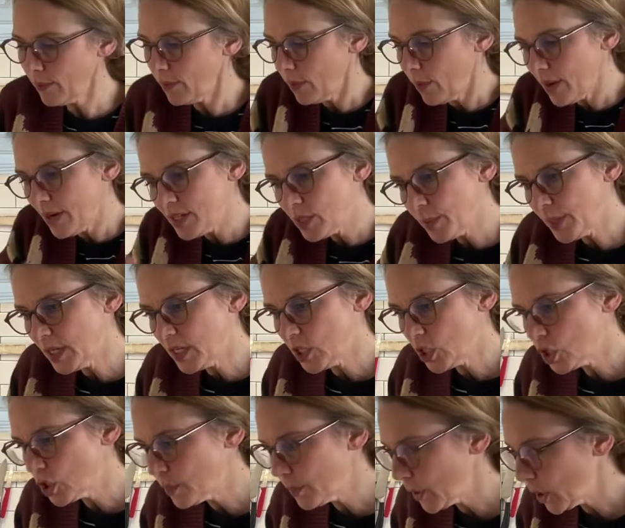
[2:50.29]
We want it to be
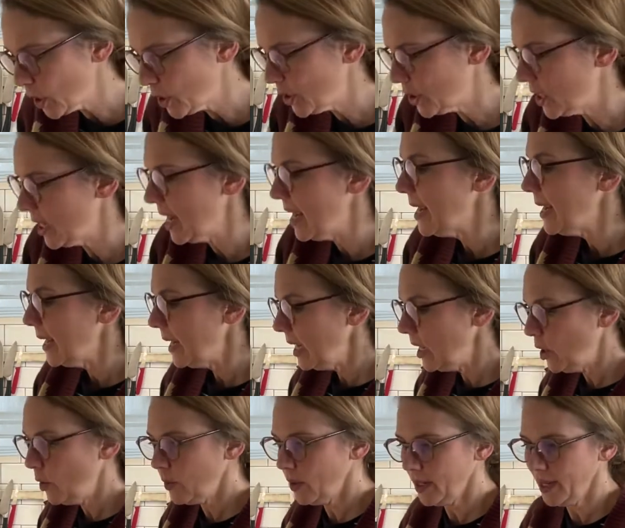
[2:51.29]
dispersed
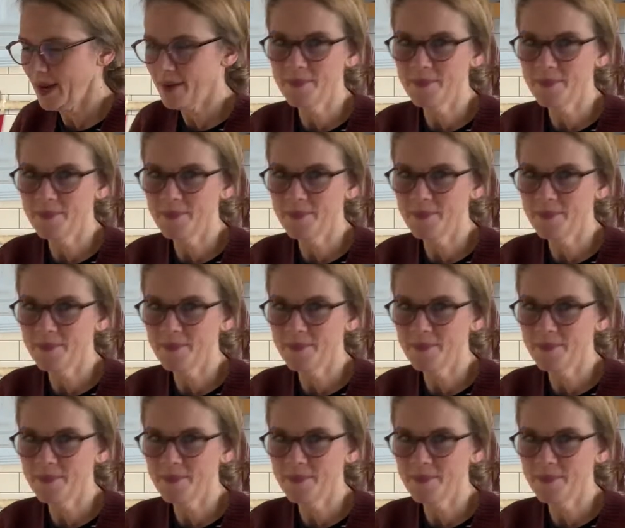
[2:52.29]
equally.